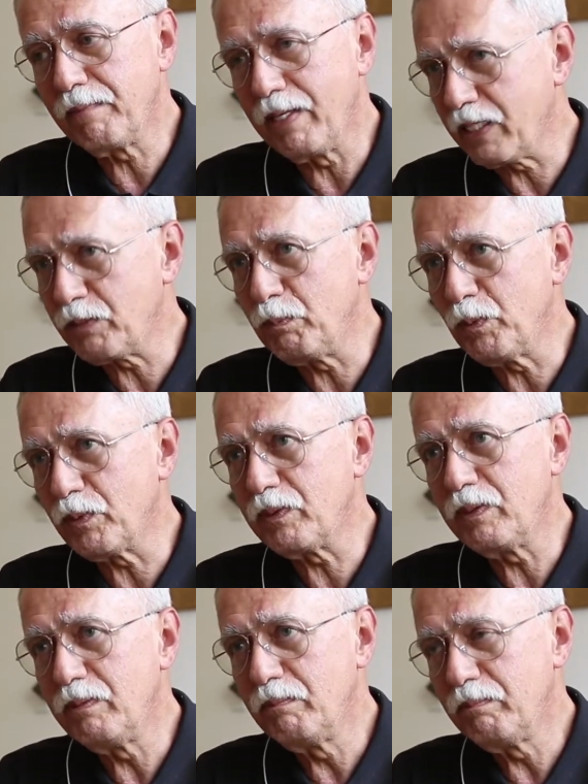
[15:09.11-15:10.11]
export
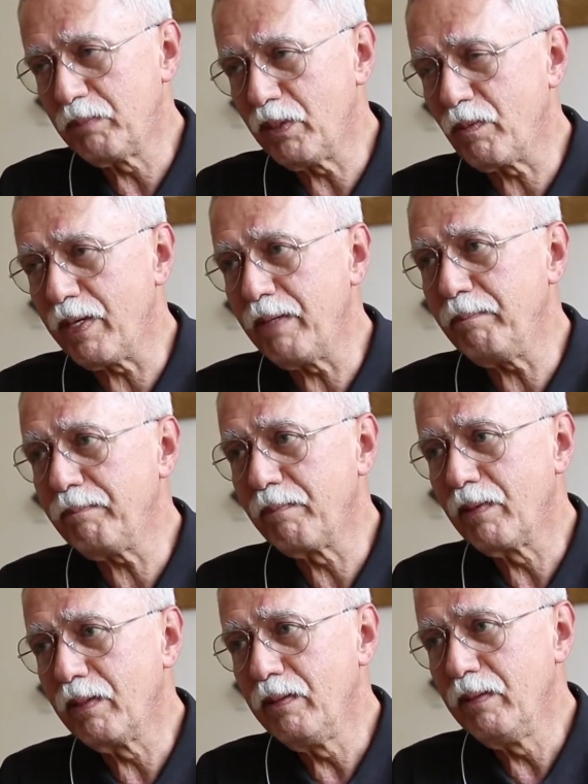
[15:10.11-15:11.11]
program,
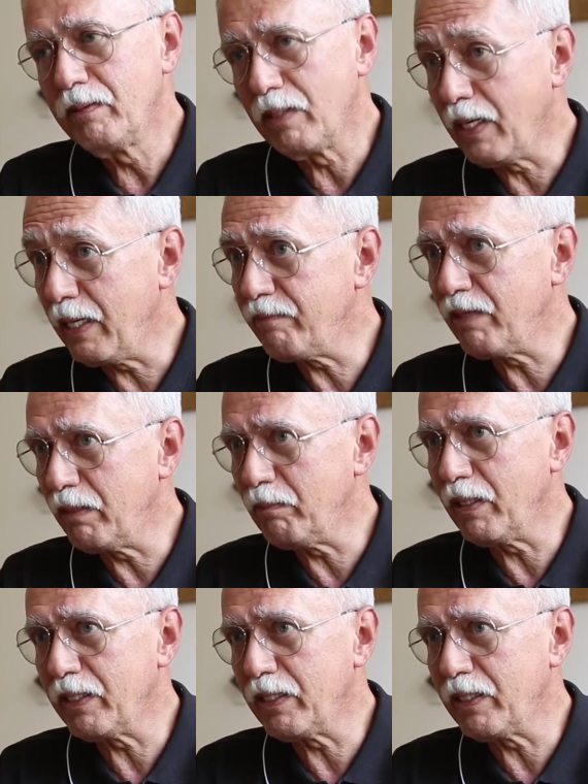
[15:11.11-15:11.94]
the live animal